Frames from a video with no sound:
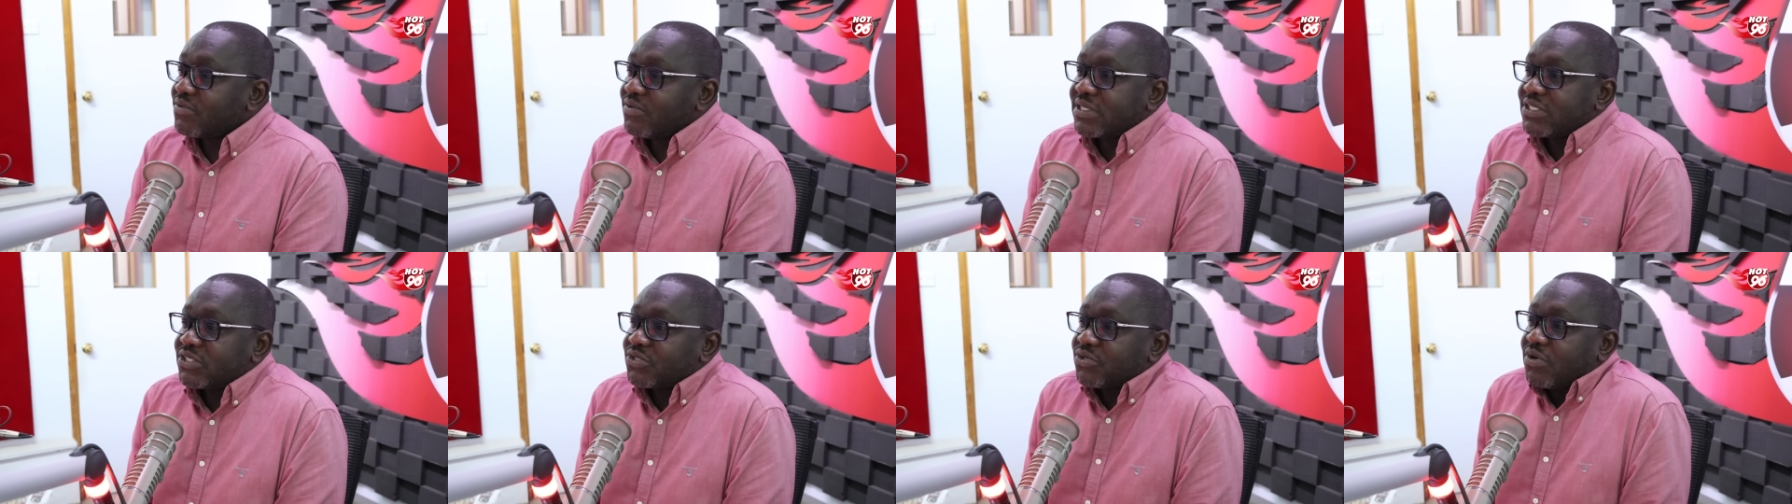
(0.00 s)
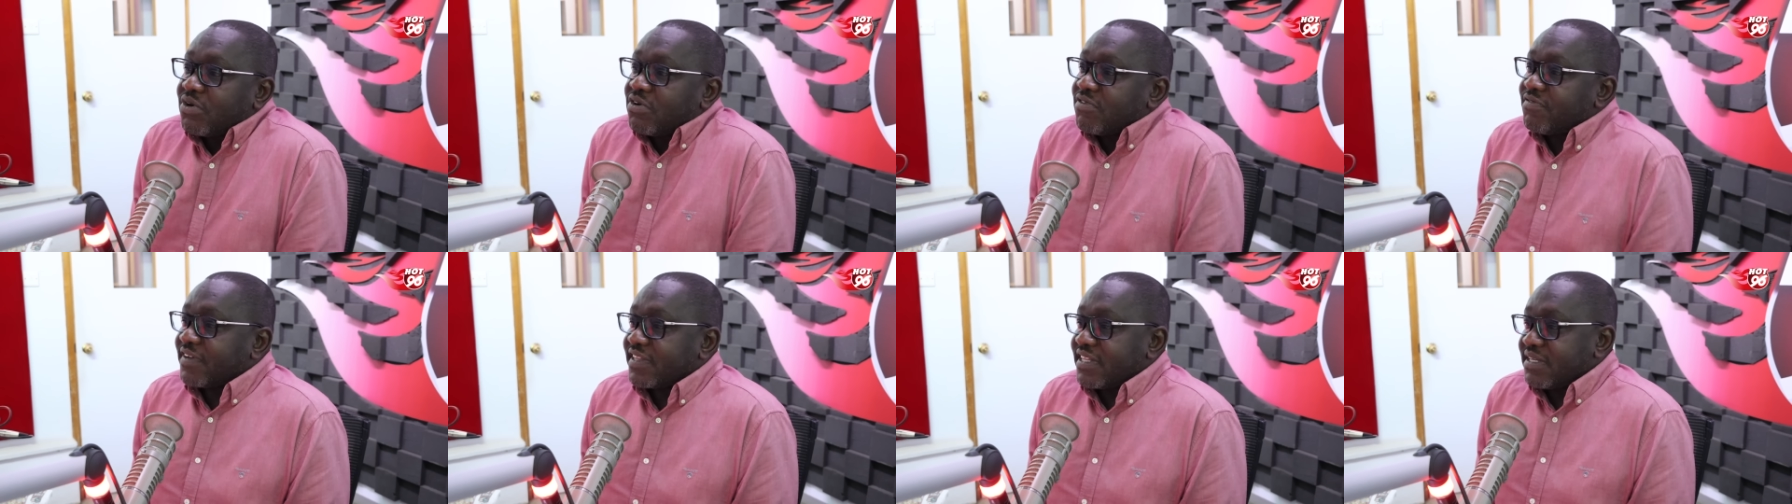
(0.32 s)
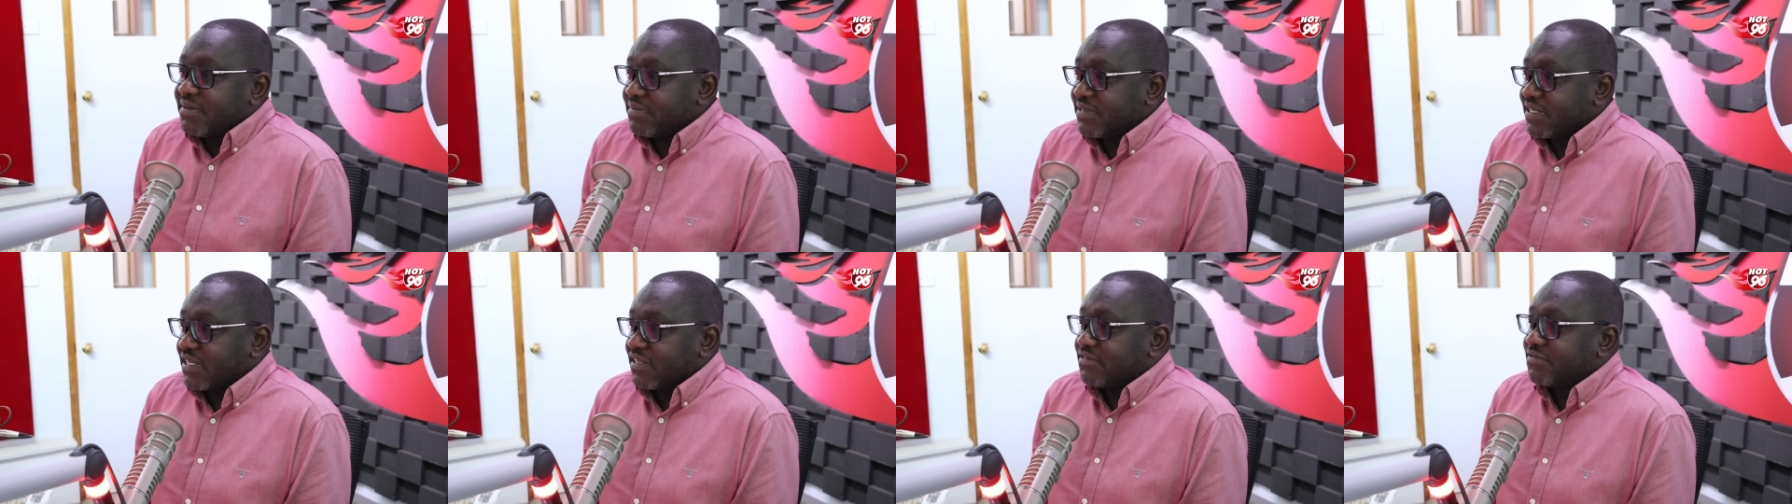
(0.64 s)
want to offer
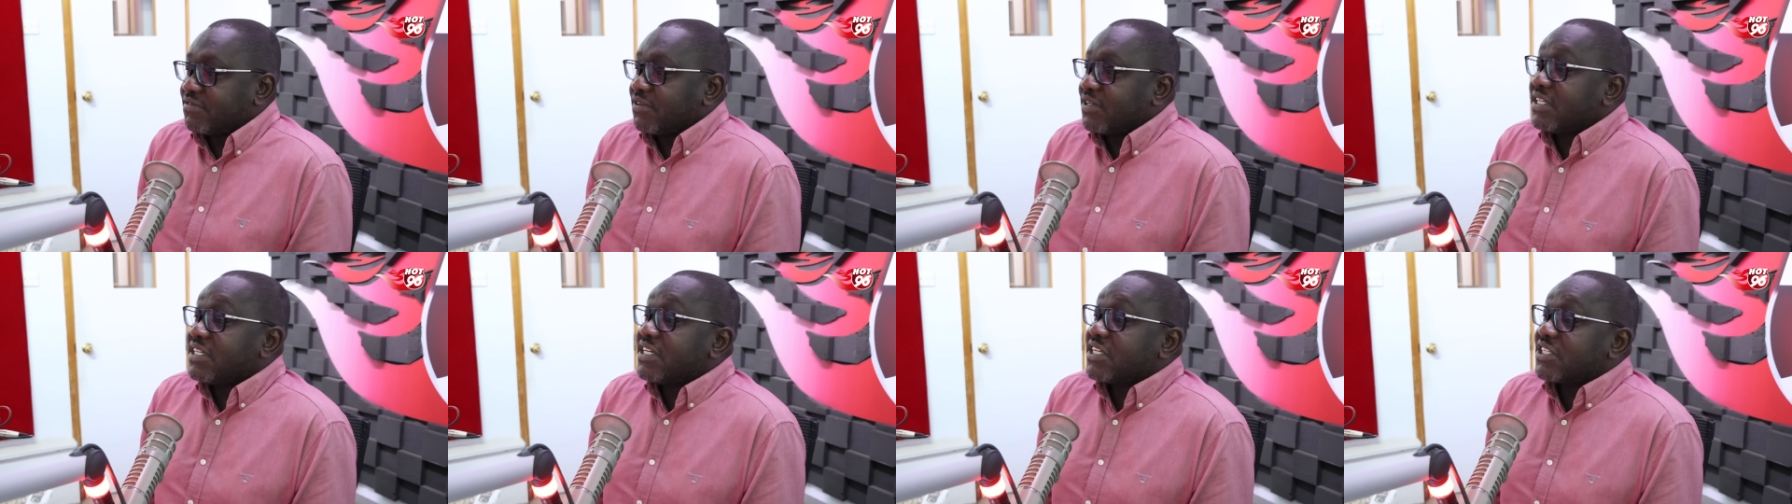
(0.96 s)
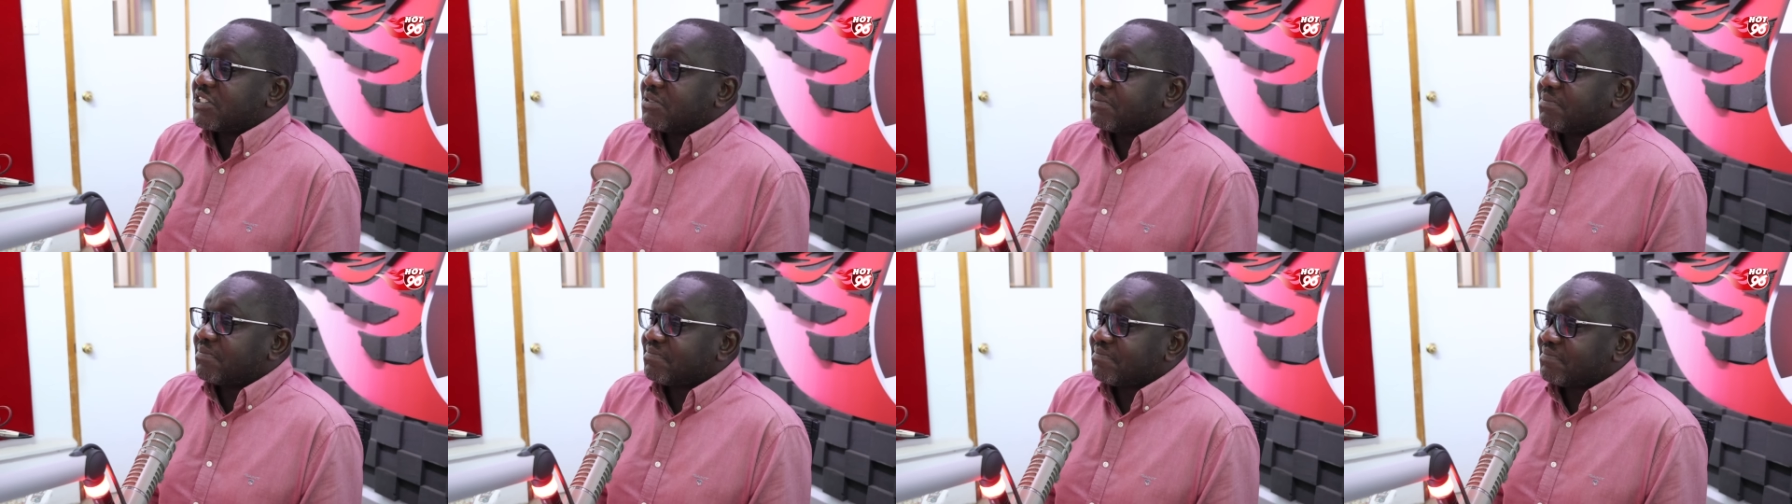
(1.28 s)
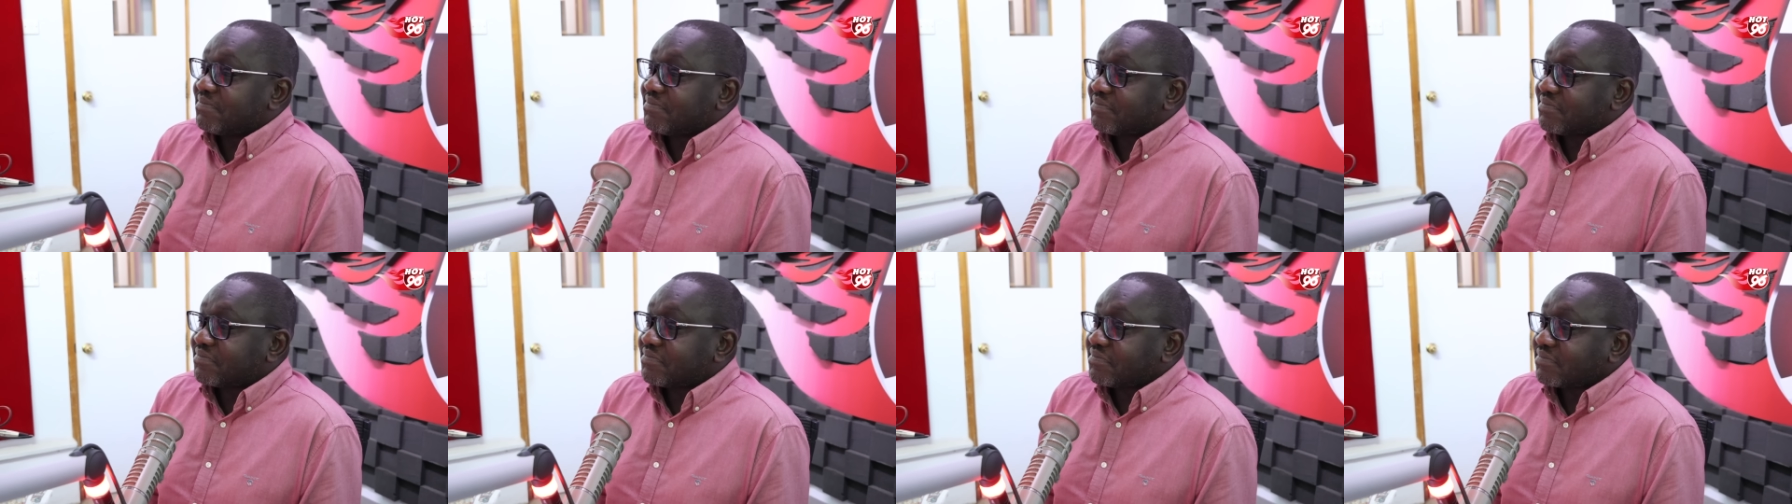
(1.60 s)
themselves for leadership. Yeah.